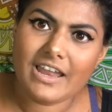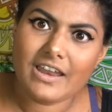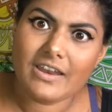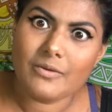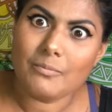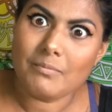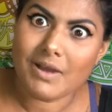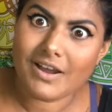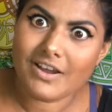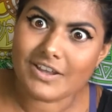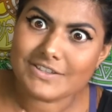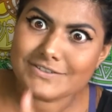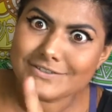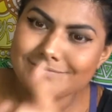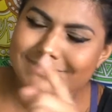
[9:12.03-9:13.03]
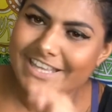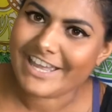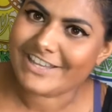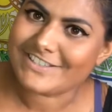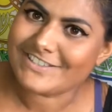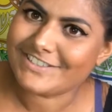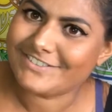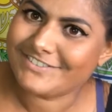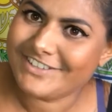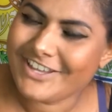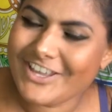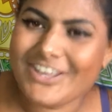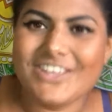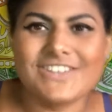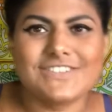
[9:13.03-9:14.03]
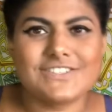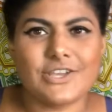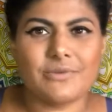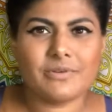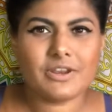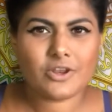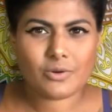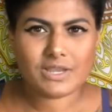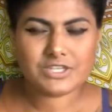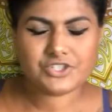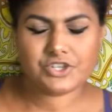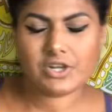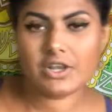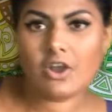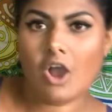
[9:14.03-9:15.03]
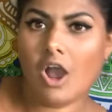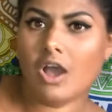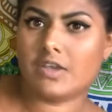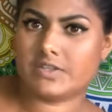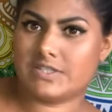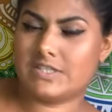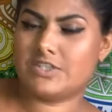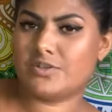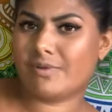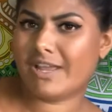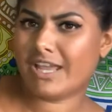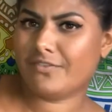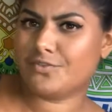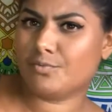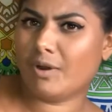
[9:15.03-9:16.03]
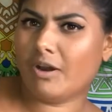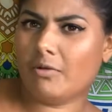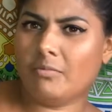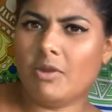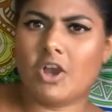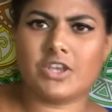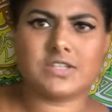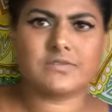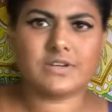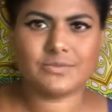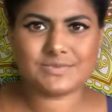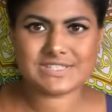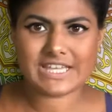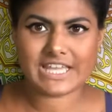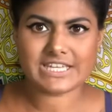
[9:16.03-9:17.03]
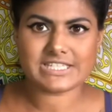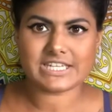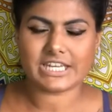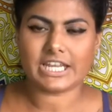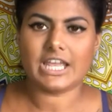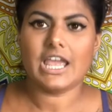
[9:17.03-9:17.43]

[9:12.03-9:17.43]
Mask, yes. So a question I got asked is, do I have to wear a mask when I'm sanding?